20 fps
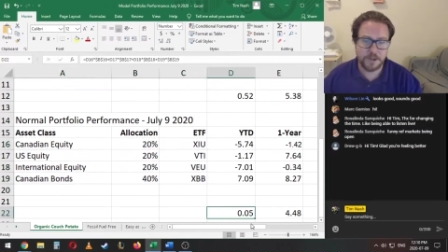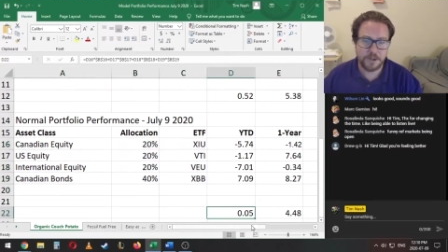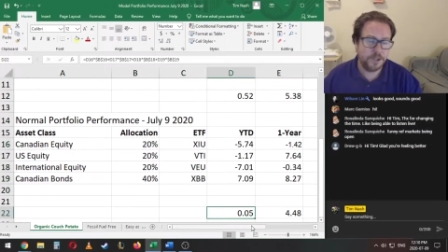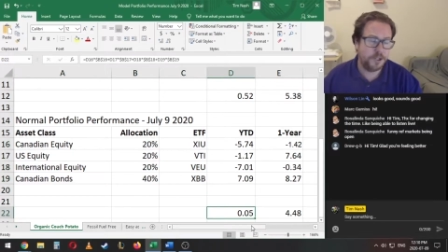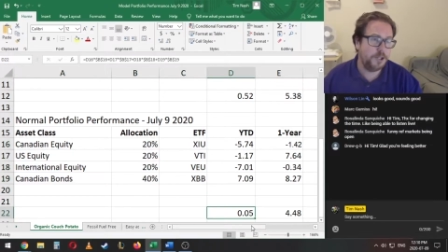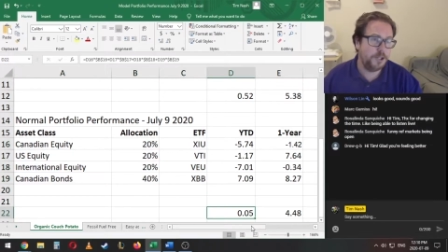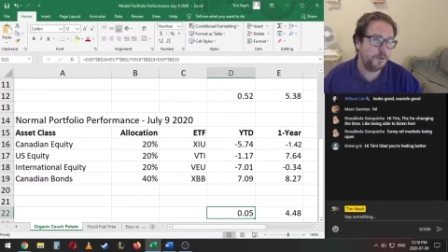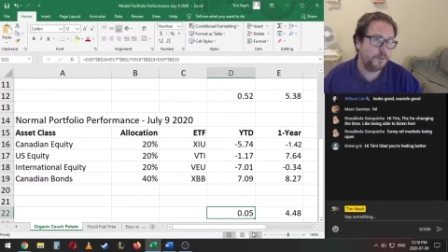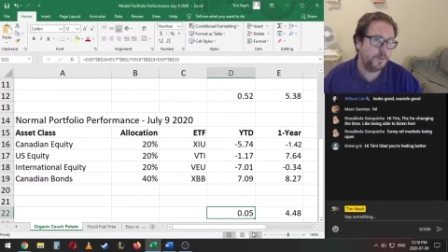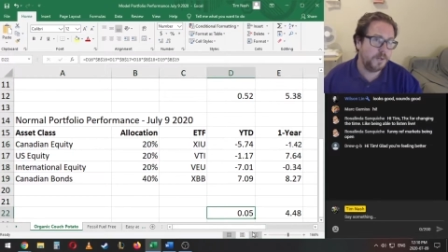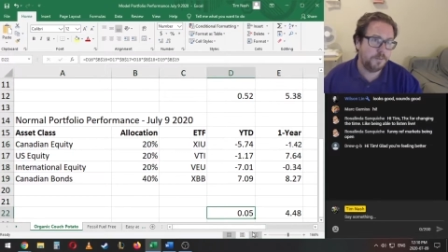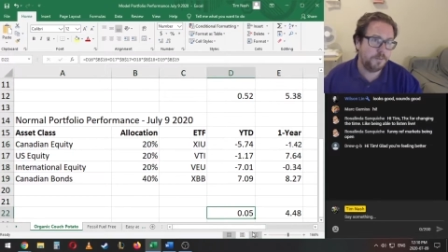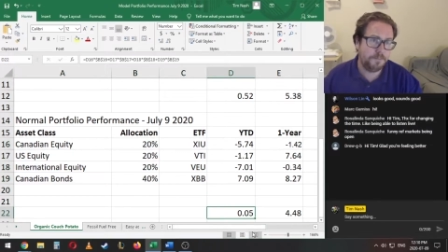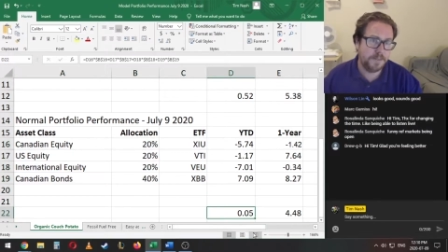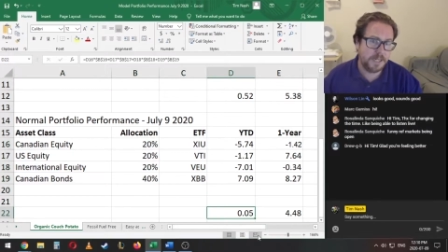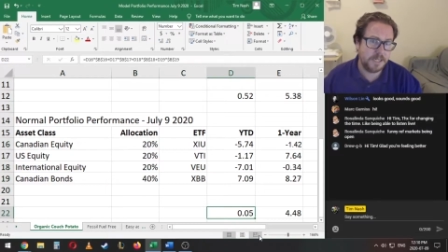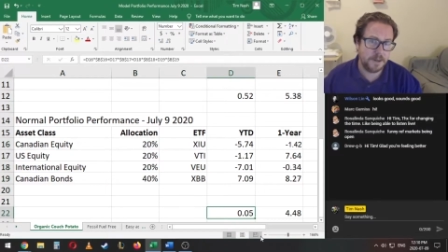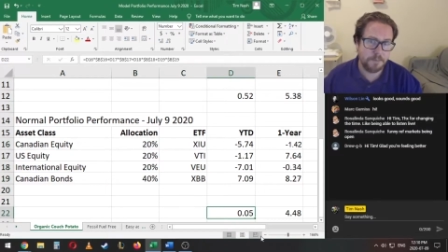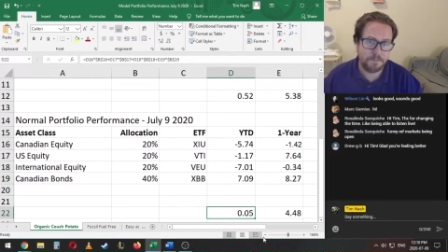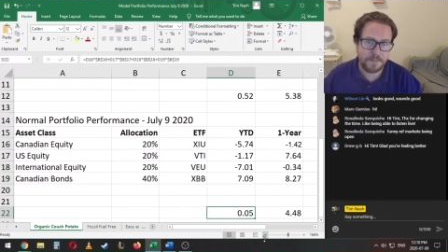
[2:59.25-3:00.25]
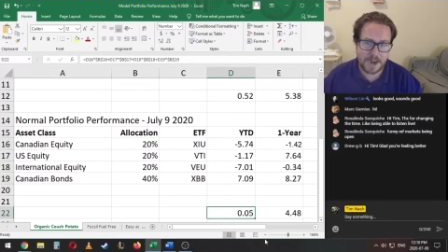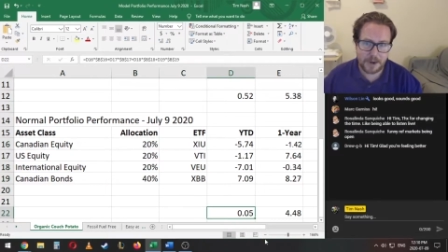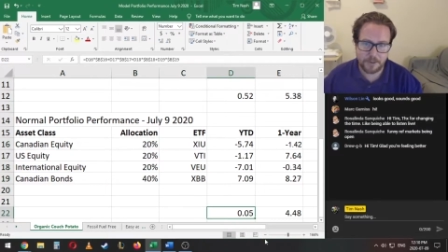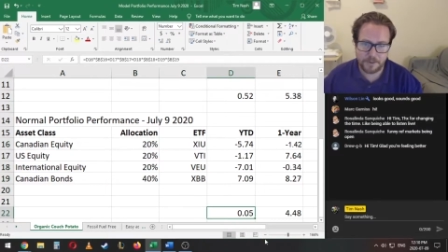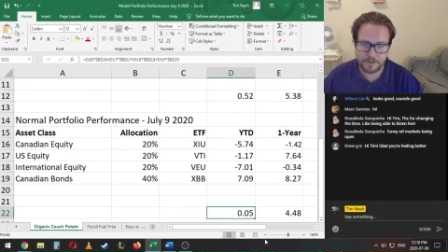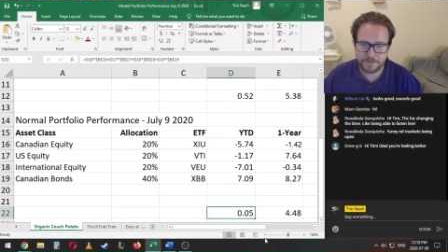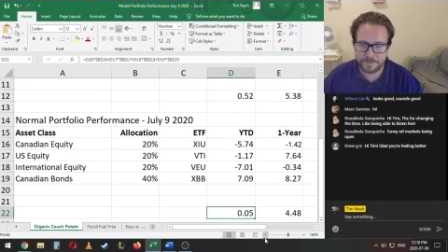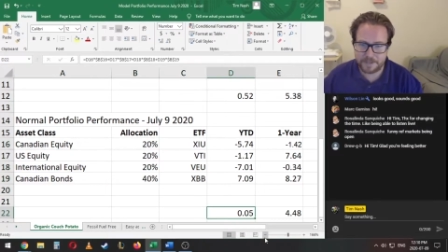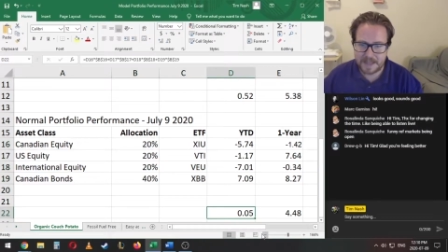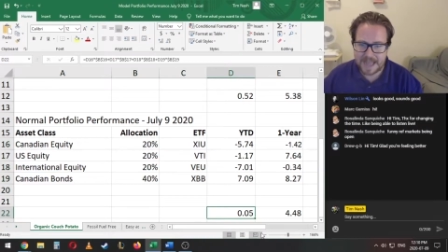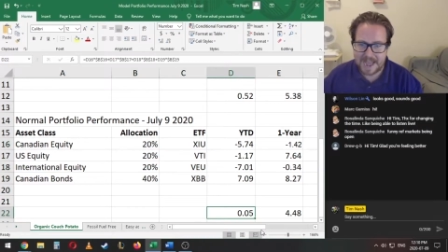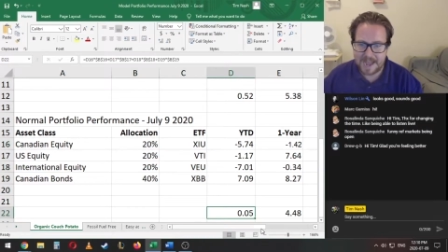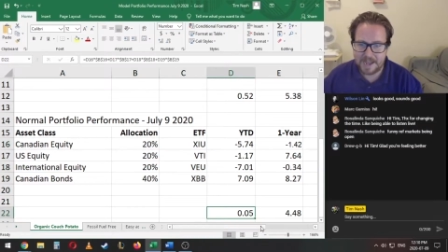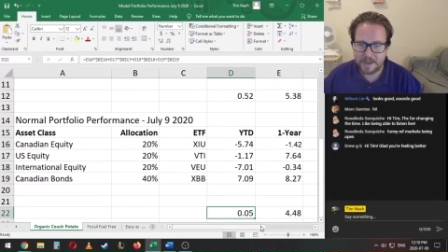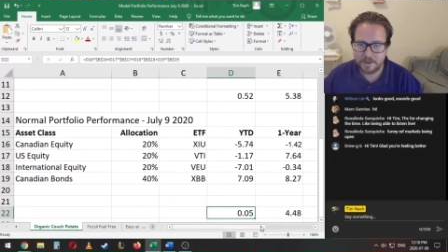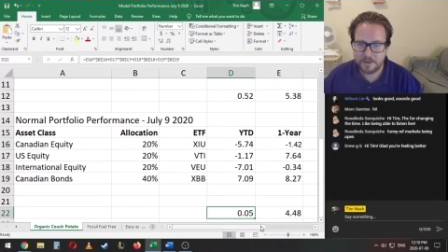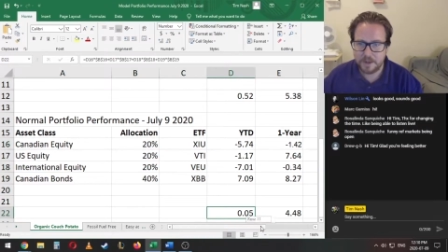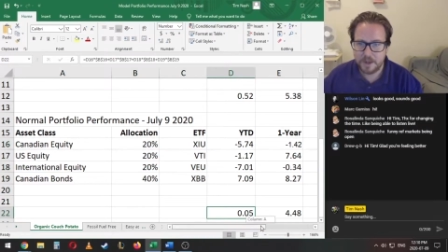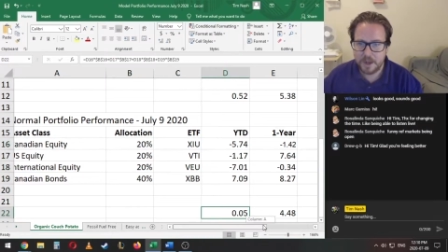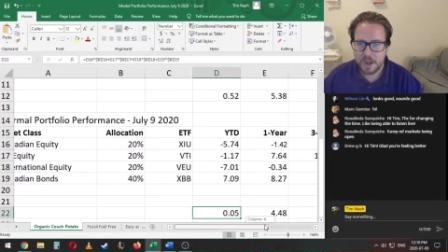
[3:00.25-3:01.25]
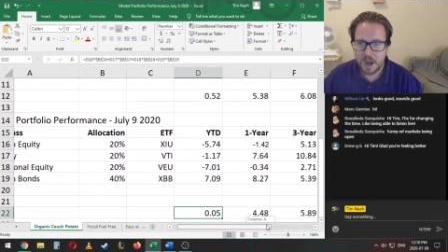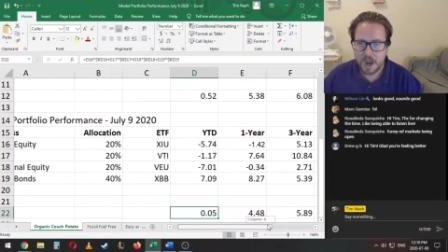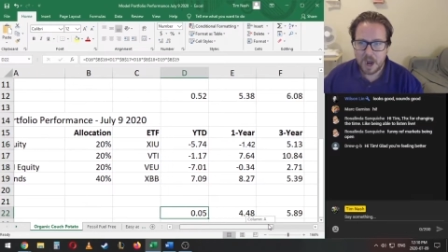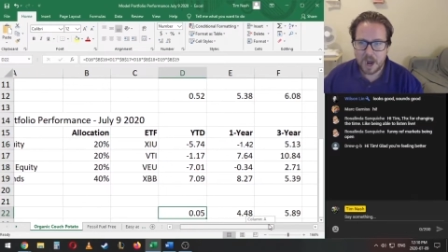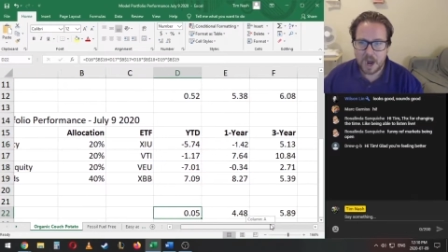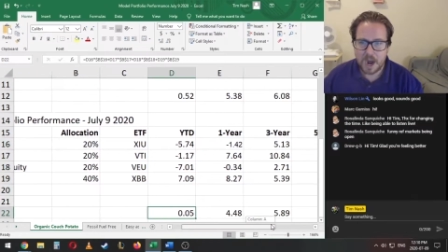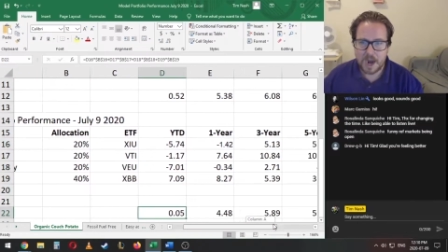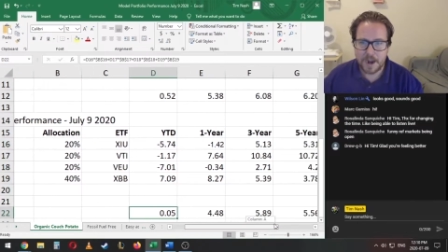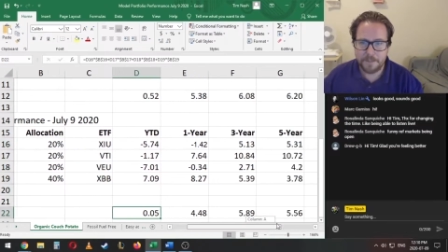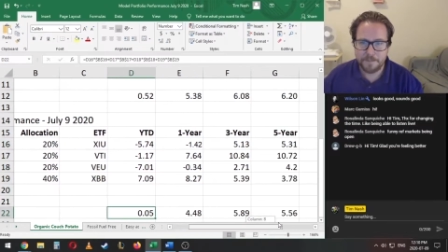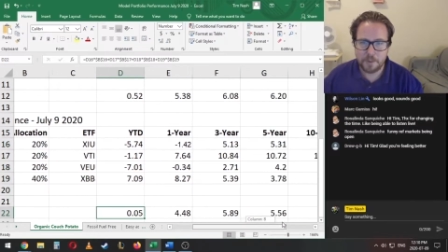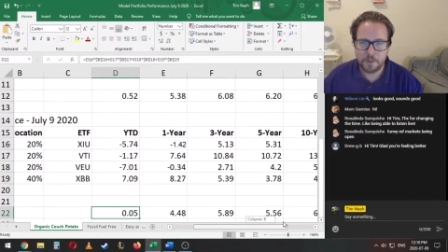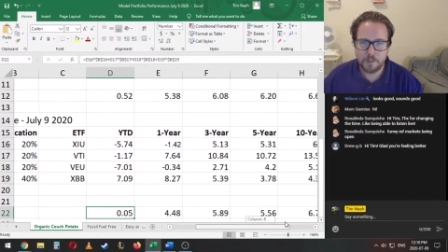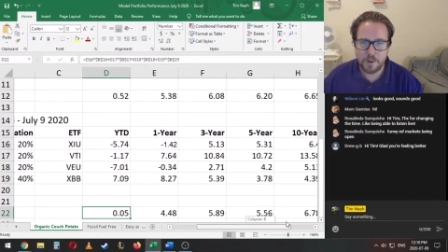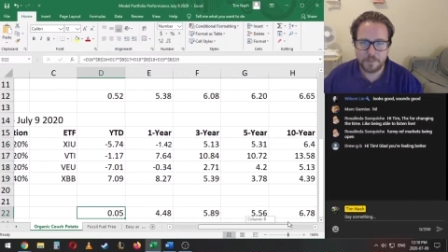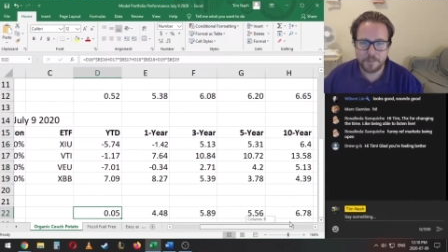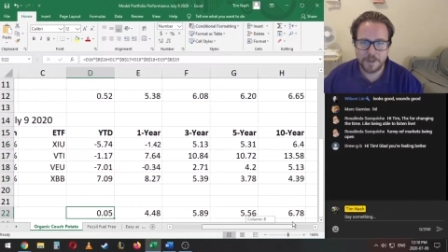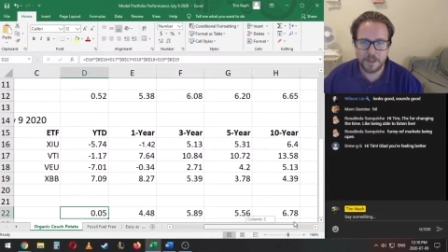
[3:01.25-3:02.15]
you would be about flat. When we